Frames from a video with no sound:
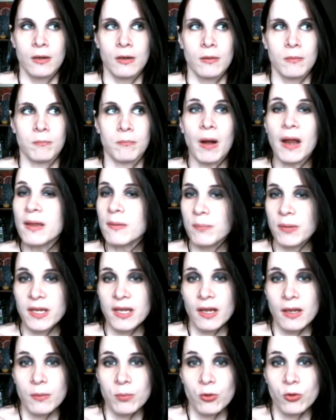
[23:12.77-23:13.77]
might be
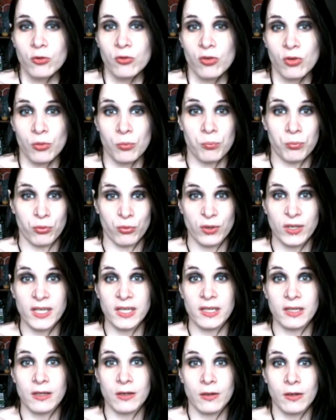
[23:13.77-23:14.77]
able to
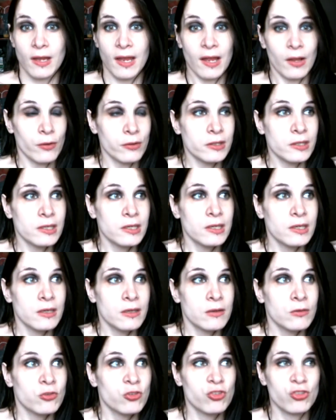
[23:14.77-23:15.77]
breed healthy,
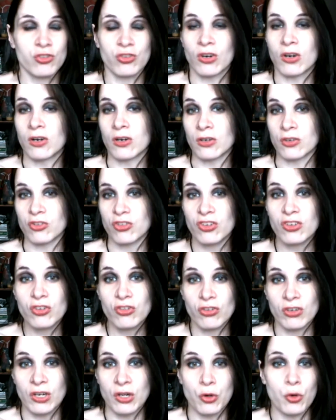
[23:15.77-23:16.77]
strong
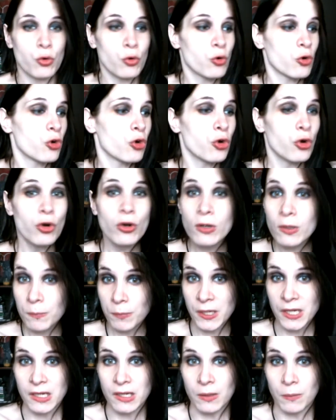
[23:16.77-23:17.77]
children who could be
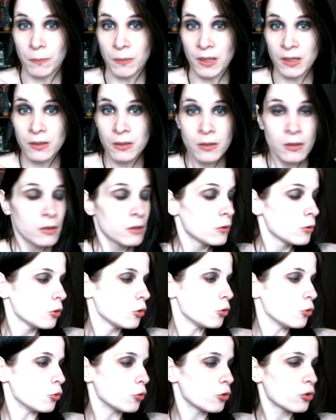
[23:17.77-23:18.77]
human,
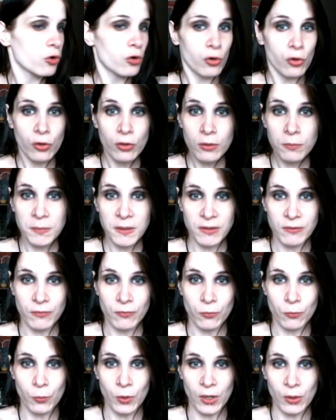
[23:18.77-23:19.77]
who could be a
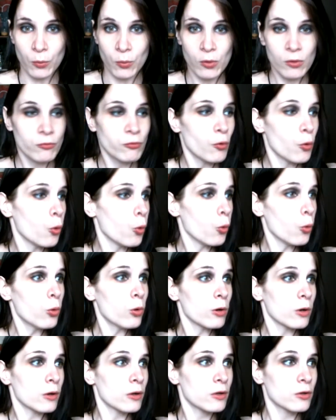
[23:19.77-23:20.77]
werewolf,
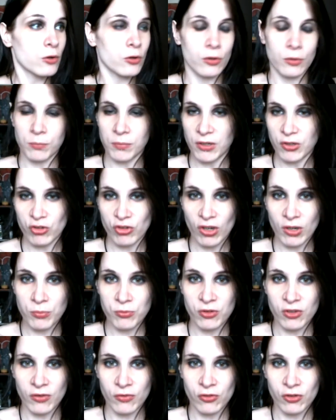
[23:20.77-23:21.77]
or could be
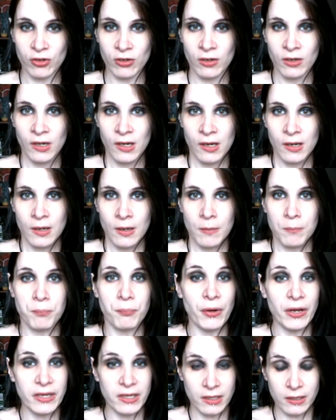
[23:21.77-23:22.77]
shapeshifter.
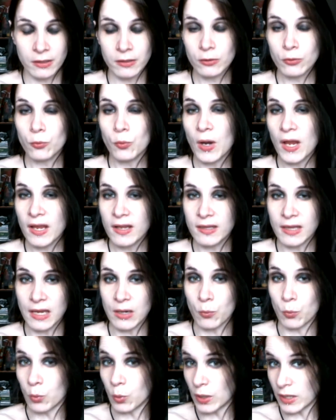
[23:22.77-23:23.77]
But either way, they
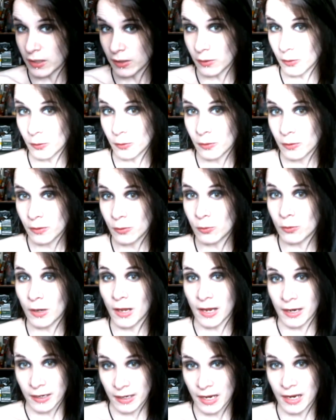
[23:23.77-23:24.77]
will
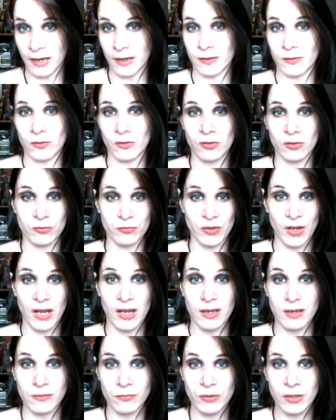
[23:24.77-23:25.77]
and can survive.